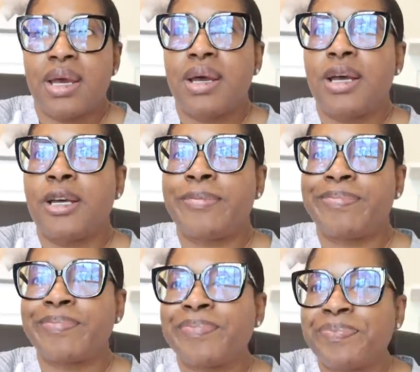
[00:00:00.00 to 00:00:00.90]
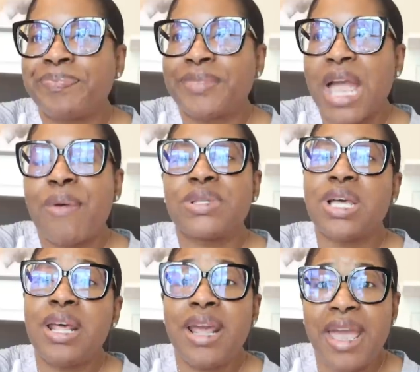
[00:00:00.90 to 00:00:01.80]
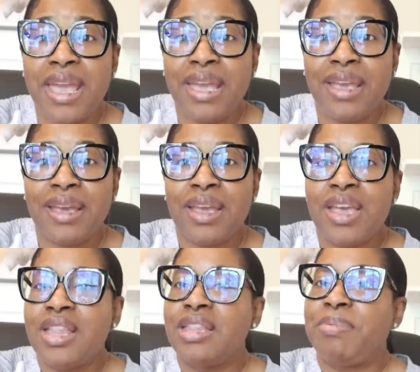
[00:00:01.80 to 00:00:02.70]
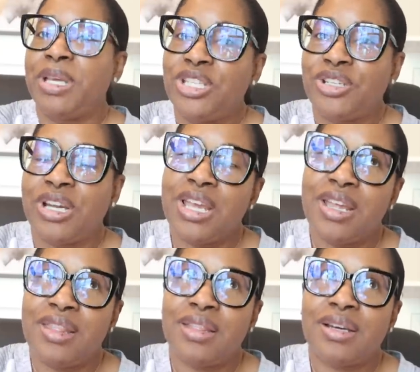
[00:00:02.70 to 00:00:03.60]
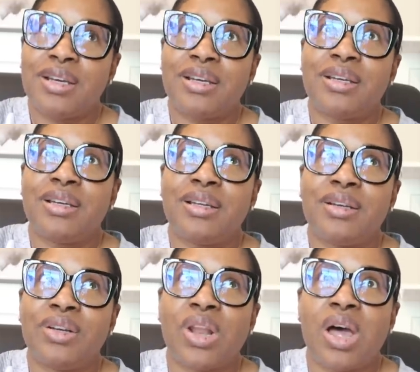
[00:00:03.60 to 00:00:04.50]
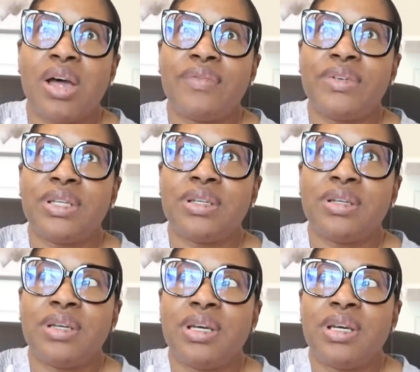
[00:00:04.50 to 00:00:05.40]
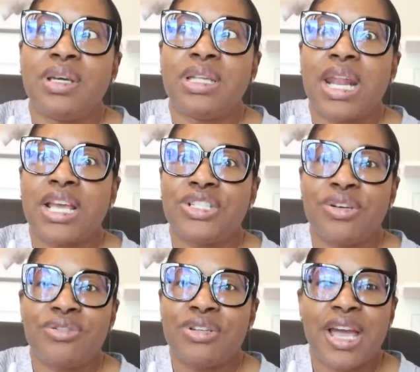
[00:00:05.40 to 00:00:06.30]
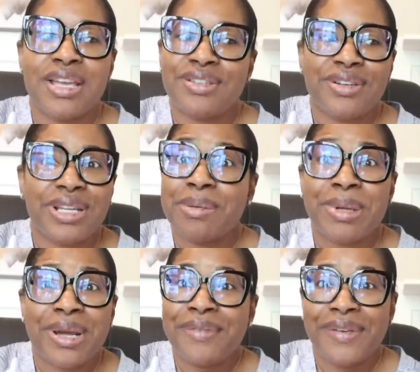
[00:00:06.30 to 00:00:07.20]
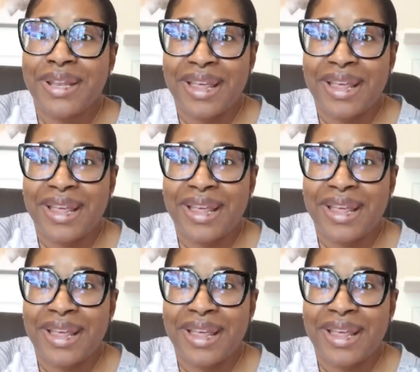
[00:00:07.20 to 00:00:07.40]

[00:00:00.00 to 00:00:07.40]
Um, I was going to hang the picture in the loft that I showed you guys earlier, but I don't feel